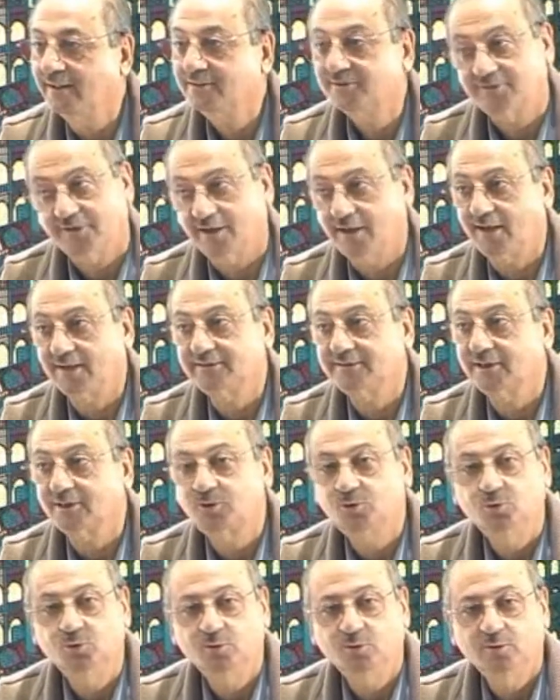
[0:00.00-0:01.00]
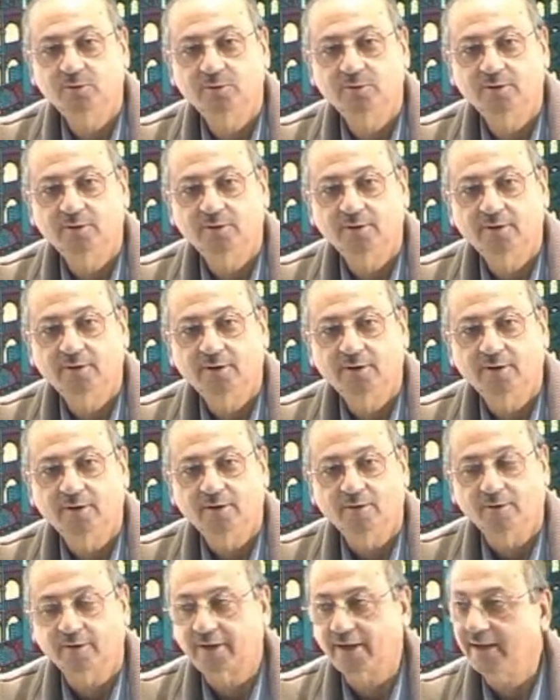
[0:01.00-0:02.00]
Salasatu.
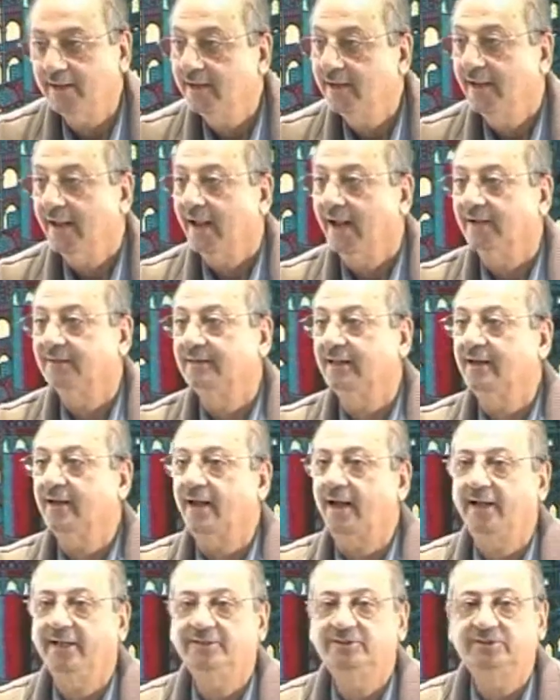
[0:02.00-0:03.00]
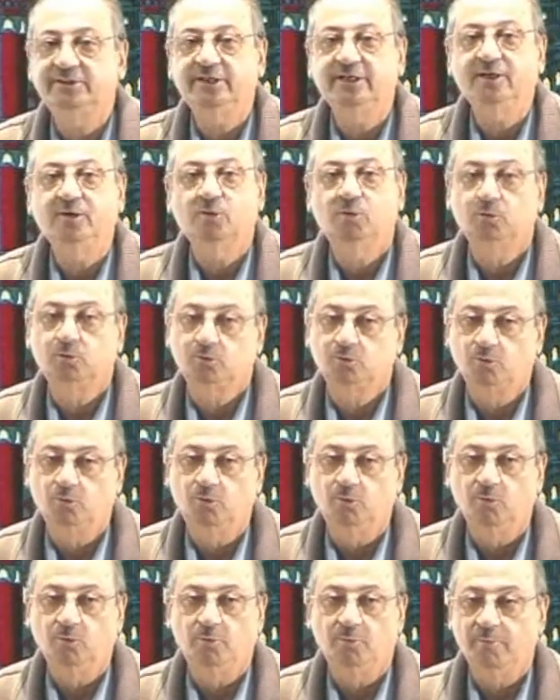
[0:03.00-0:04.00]
Okay? And then I see
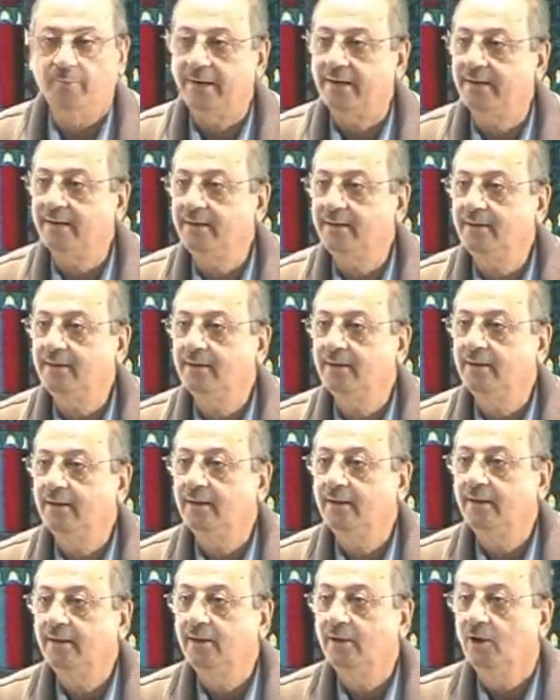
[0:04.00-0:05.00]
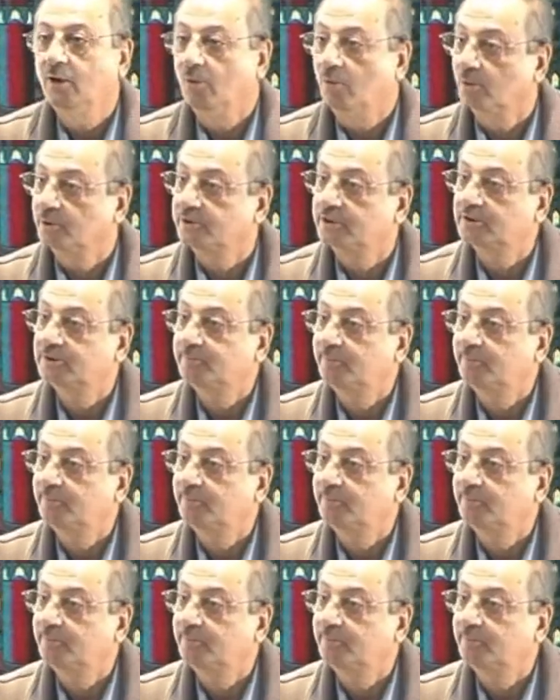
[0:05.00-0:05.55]
kutubin, which is